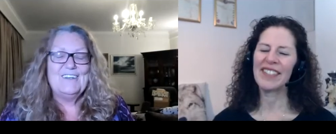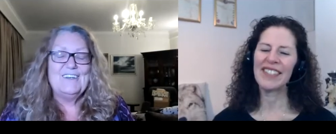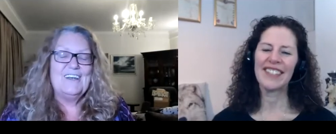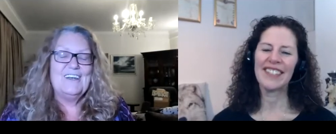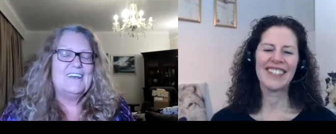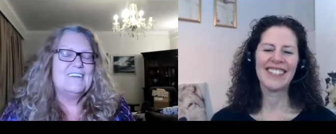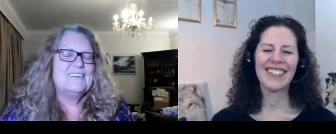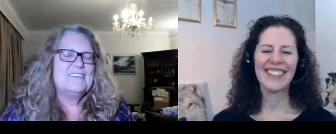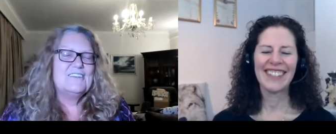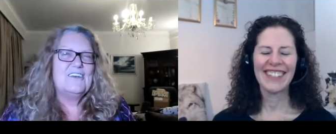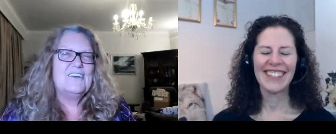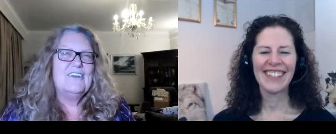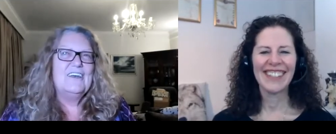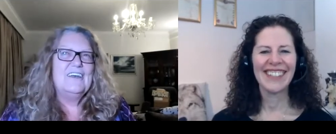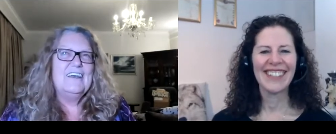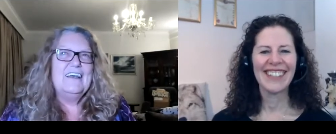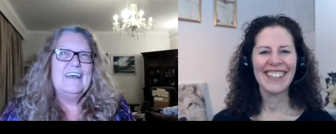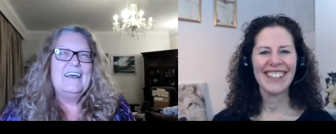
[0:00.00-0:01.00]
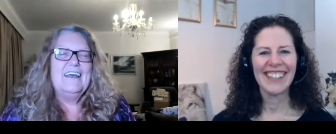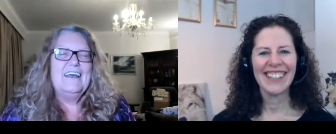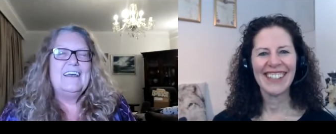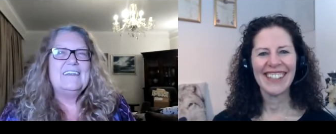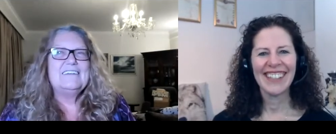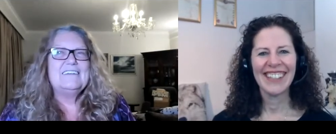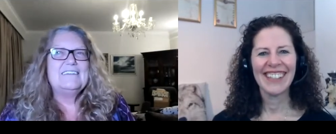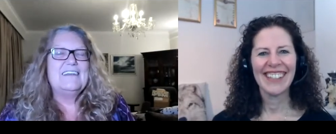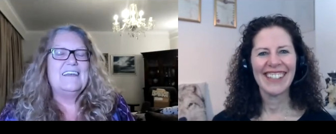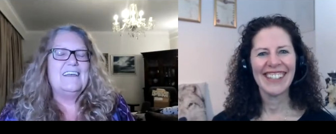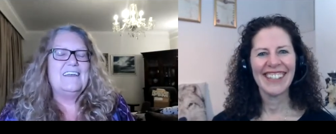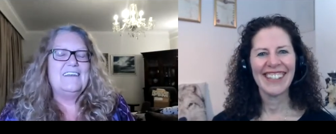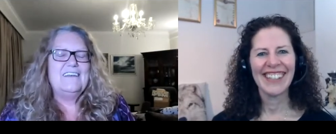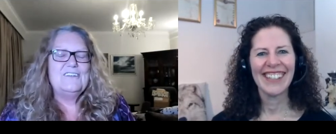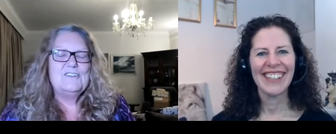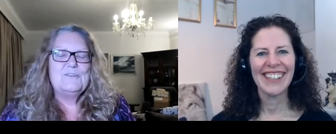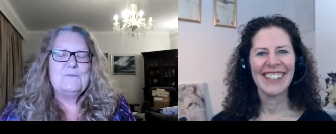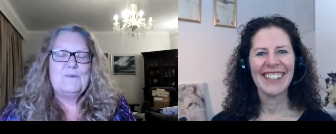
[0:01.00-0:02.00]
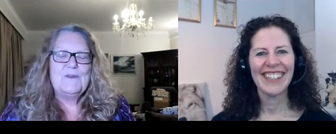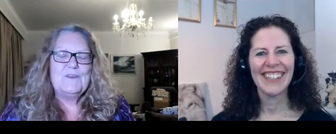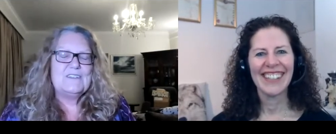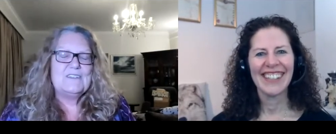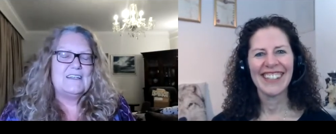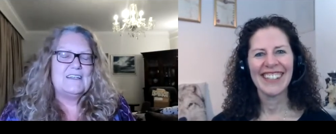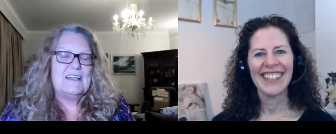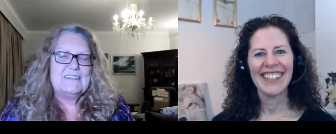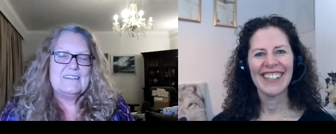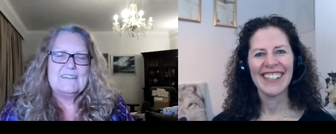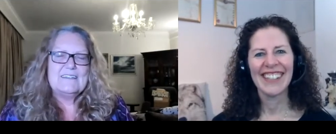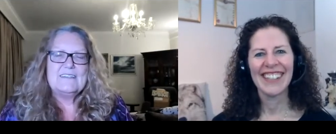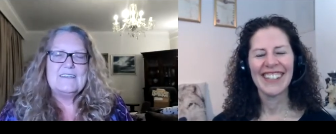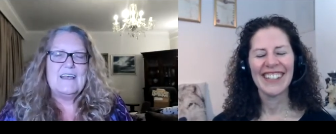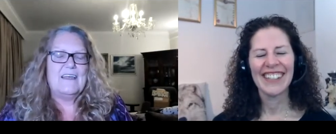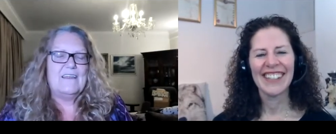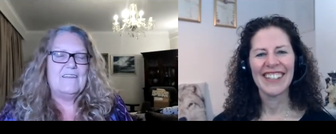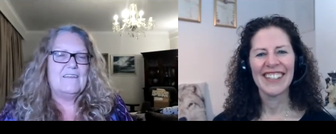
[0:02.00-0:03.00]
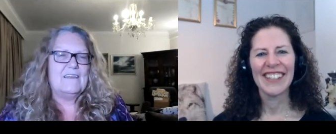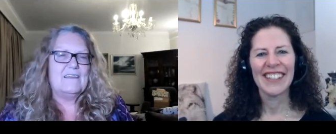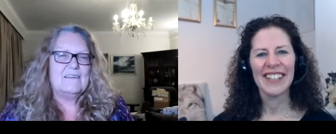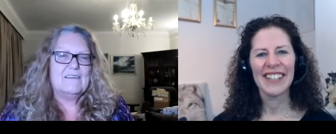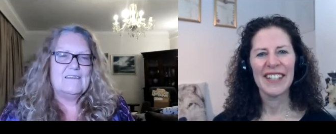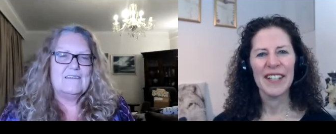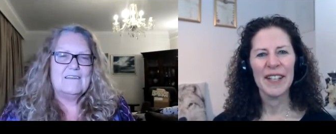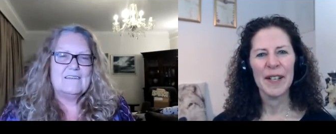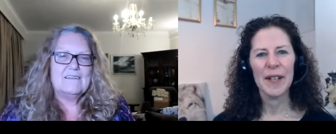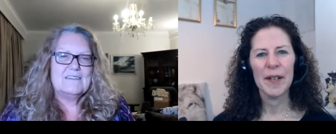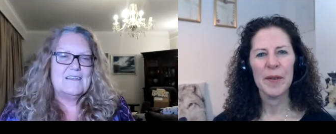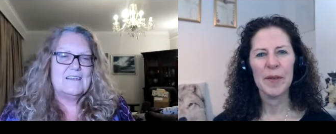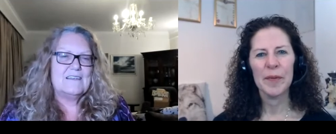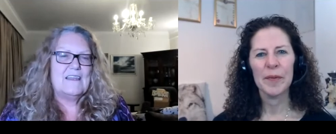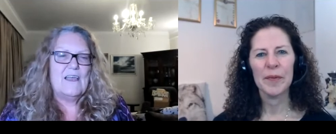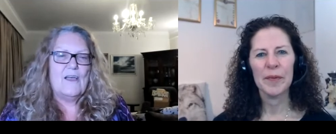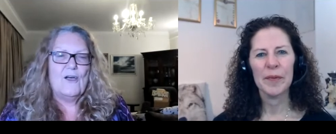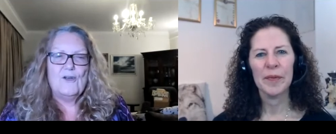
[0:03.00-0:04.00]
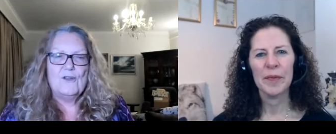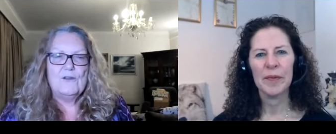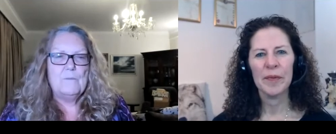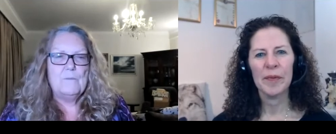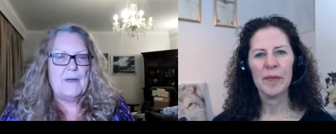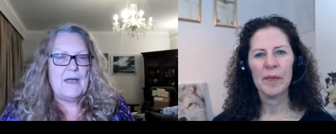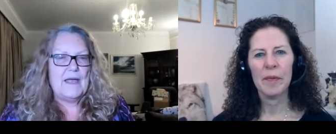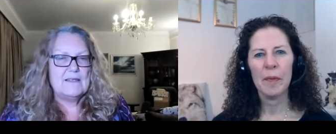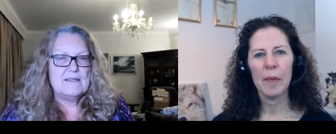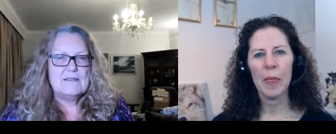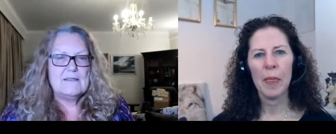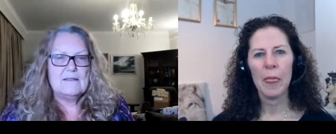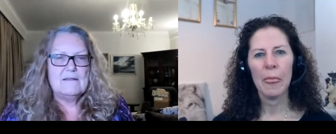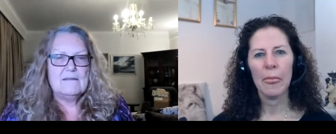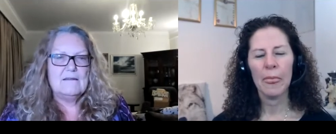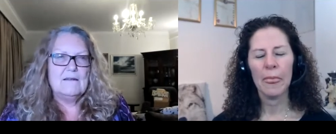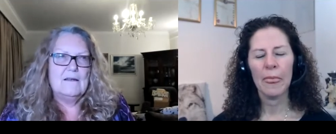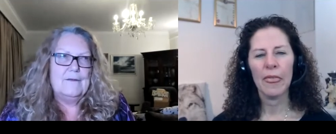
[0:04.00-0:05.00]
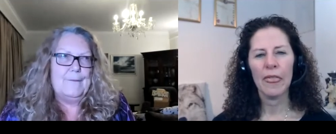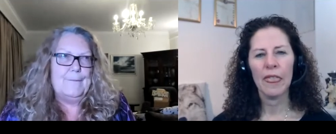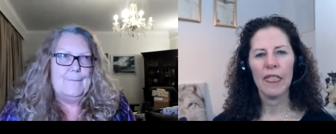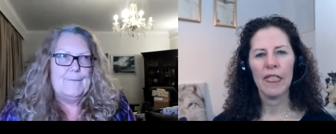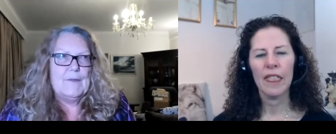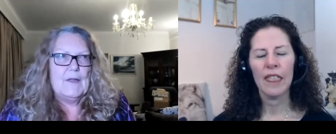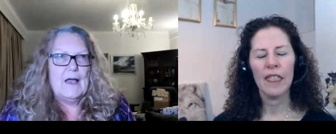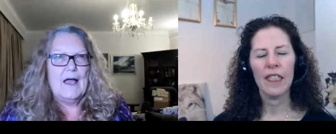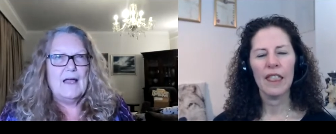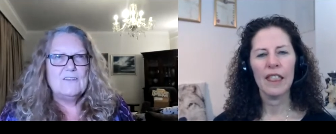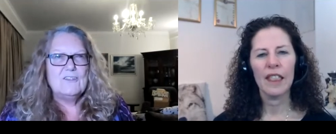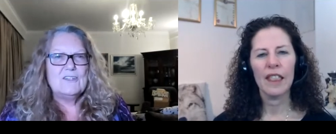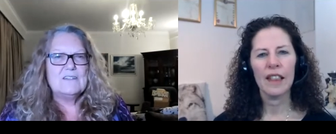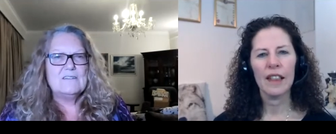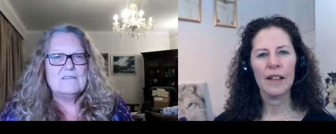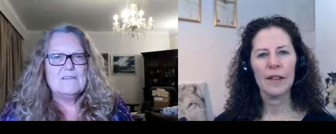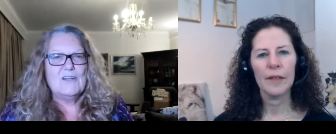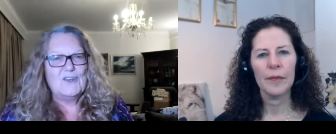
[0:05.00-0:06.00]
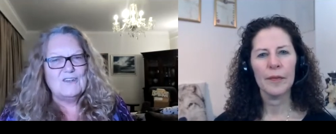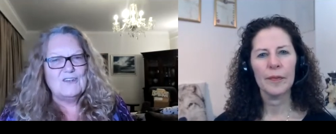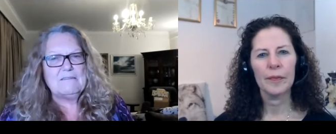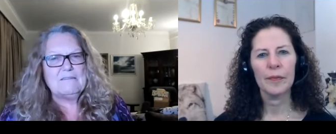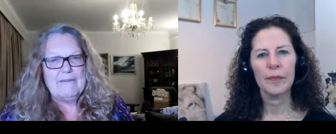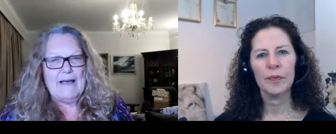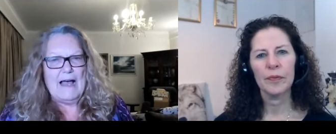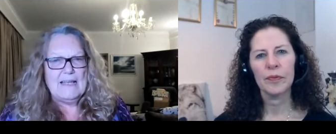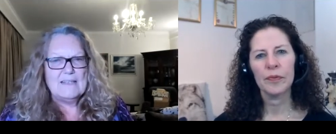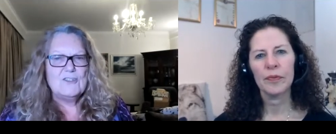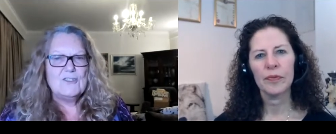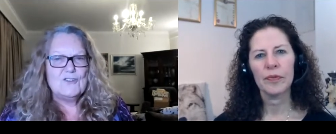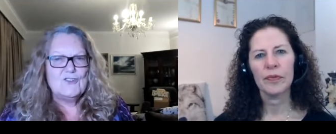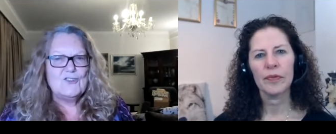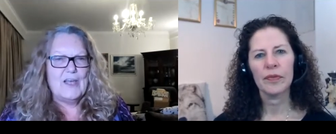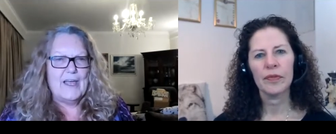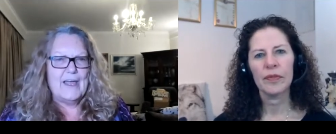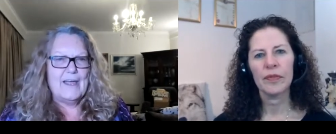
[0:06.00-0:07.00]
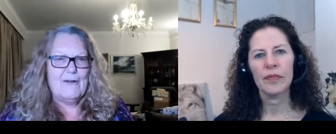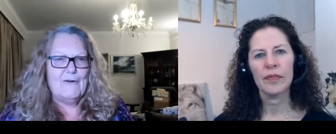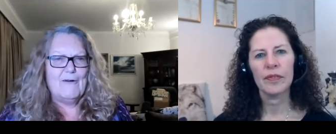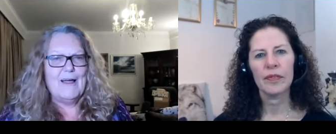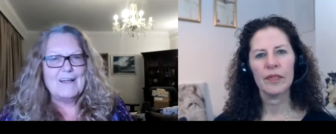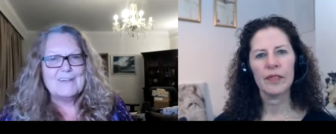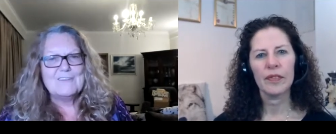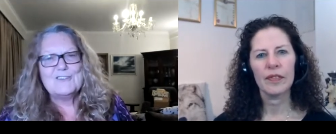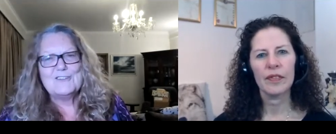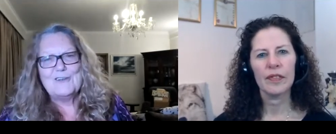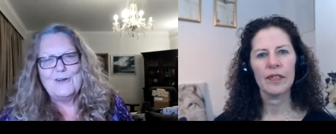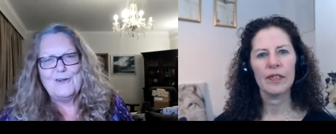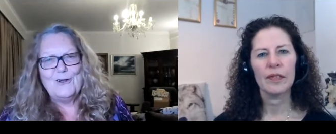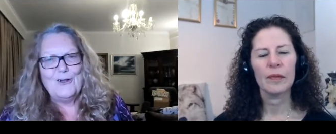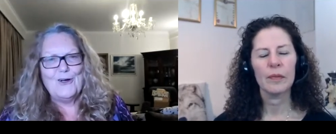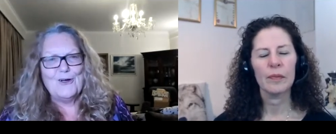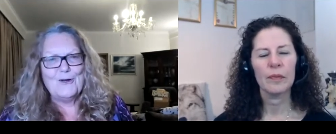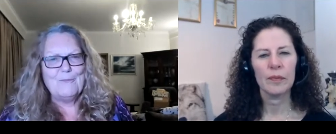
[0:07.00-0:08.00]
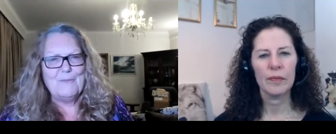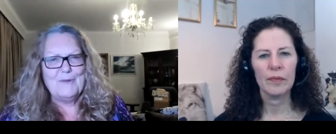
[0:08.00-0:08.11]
Speaker 1: yeah, so it, each person, as I say, it's at their own pace. And I just don't advise you to hang around so long